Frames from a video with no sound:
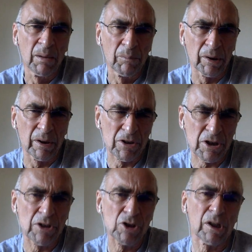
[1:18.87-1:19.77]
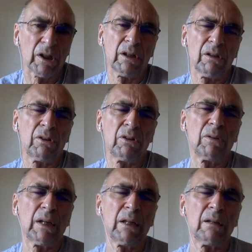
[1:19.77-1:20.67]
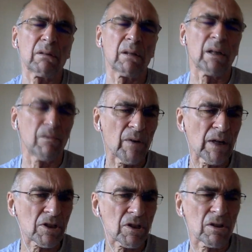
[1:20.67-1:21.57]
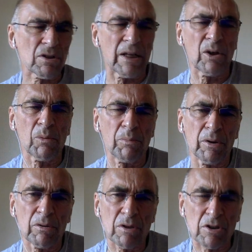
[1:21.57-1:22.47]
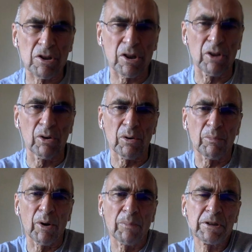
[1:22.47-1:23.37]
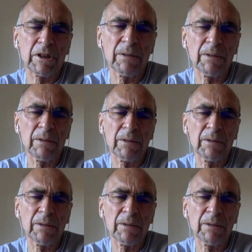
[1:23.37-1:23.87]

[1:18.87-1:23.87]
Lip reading: But essentially you need an investor to help you to secure the property.